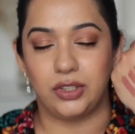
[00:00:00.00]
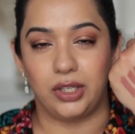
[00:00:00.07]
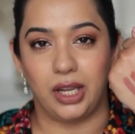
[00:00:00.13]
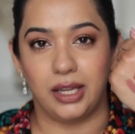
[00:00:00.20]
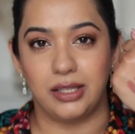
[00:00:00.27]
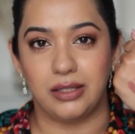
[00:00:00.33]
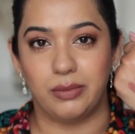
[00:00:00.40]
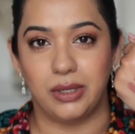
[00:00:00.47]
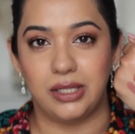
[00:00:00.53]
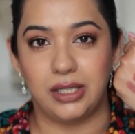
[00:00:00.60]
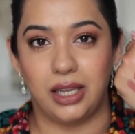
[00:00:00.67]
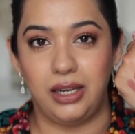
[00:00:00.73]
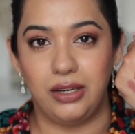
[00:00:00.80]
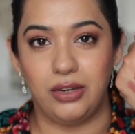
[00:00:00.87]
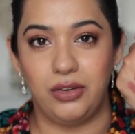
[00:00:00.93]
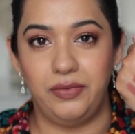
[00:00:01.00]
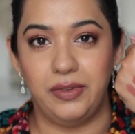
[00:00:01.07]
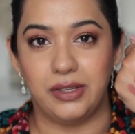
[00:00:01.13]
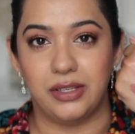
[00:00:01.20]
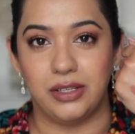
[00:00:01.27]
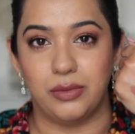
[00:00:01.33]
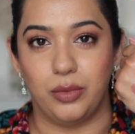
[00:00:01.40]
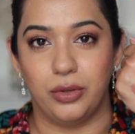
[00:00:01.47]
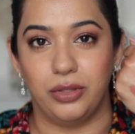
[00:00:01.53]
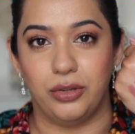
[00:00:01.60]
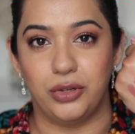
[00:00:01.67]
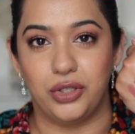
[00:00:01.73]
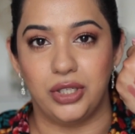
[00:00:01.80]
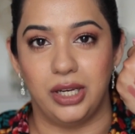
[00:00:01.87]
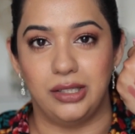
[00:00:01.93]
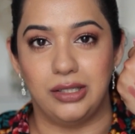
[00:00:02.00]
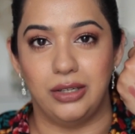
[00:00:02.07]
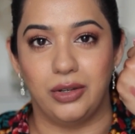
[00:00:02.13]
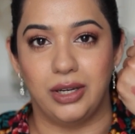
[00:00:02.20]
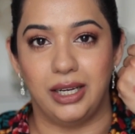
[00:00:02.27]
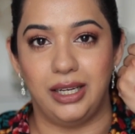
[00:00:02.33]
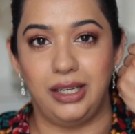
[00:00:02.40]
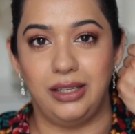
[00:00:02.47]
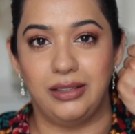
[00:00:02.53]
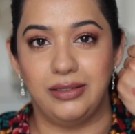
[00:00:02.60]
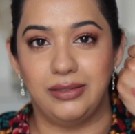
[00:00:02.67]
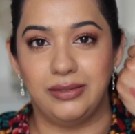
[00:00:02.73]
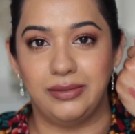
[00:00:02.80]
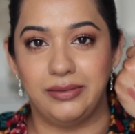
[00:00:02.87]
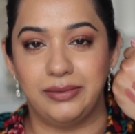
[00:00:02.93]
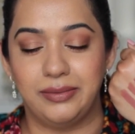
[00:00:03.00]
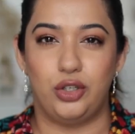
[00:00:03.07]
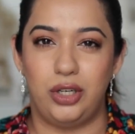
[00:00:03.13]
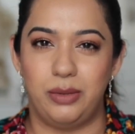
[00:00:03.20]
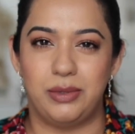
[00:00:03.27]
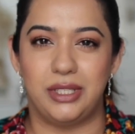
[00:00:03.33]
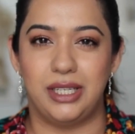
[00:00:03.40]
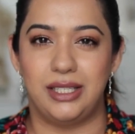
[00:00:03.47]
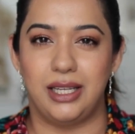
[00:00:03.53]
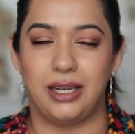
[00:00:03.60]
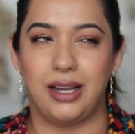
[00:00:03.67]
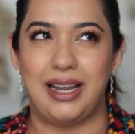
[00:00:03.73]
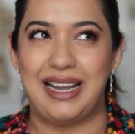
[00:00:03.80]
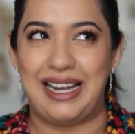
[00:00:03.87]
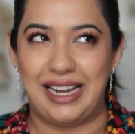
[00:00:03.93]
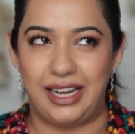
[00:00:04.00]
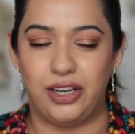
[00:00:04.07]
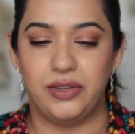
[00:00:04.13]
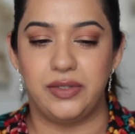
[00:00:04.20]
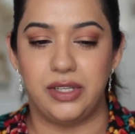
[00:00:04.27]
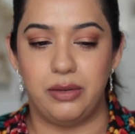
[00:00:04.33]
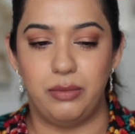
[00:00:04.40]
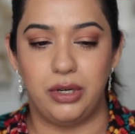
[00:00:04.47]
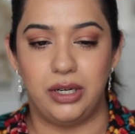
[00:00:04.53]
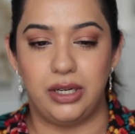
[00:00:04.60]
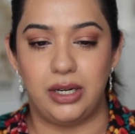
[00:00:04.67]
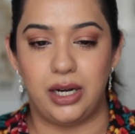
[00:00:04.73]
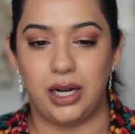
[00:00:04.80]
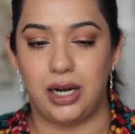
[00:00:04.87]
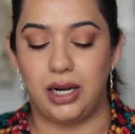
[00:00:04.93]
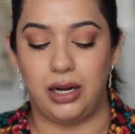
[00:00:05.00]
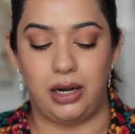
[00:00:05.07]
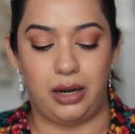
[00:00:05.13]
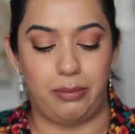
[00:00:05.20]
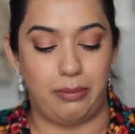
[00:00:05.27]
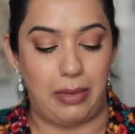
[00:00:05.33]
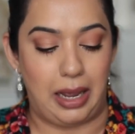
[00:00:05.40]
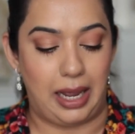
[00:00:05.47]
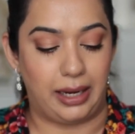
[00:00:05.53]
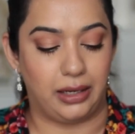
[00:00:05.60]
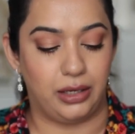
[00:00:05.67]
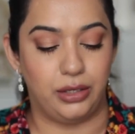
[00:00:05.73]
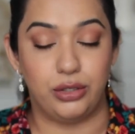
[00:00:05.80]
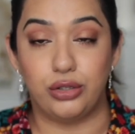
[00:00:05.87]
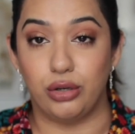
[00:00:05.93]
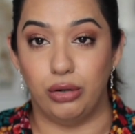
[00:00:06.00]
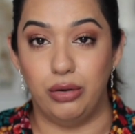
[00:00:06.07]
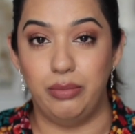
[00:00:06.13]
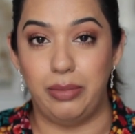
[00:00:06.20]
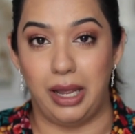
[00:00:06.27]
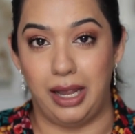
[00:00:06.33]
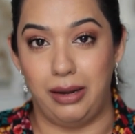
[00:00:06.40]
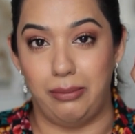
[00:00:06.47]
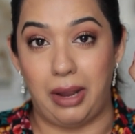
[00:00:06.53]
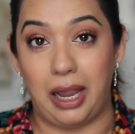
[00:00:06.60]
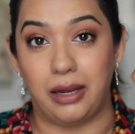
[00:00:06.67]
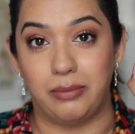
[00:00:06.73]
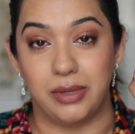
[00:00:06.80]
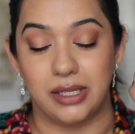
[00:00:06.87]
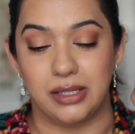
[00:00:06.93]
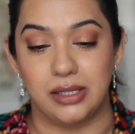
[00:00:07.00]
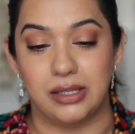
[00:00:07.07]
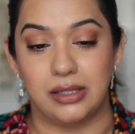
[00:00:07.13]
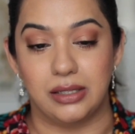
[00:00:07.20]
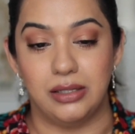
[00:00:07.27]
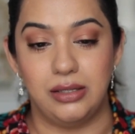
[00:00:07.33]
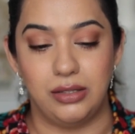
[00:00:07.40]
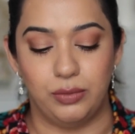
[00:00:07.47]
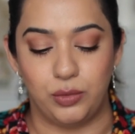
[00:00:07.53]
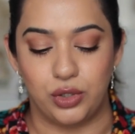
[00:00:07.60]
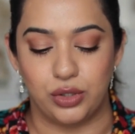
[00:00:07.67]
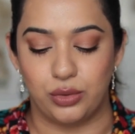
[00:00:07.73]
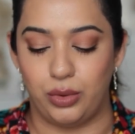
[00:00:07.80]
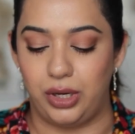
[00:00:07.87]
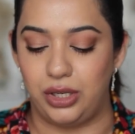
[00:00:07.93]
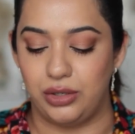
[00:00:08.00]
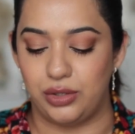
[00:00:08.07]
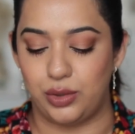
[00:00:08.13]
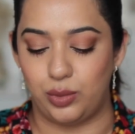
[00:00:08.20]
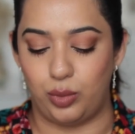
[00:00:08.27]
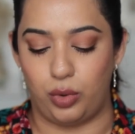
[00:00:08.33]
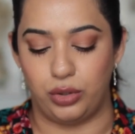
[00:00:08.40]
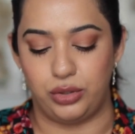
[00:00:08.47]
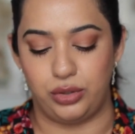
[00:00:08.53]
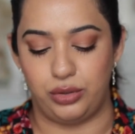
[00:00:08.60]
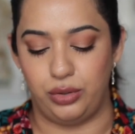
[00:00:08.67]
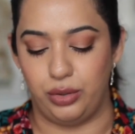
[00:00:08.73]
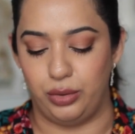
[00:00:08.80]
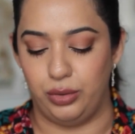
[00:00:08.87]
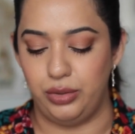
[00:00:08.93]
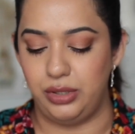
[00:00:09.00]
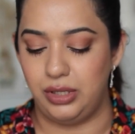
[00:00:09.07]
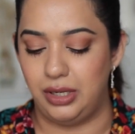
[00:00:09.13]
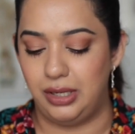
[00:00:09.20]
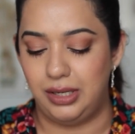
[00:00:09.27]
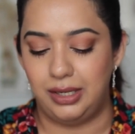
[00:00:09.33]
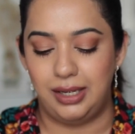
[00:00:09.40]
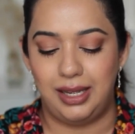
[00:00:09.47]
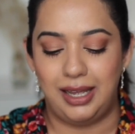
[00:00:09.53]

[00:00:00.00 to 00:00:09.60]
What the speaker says: So against my skin tone, this is what those shades look like. Two lipsticks that are kind of similar are MAC Taupe and MAC Persistence. I'm just going to swatch those.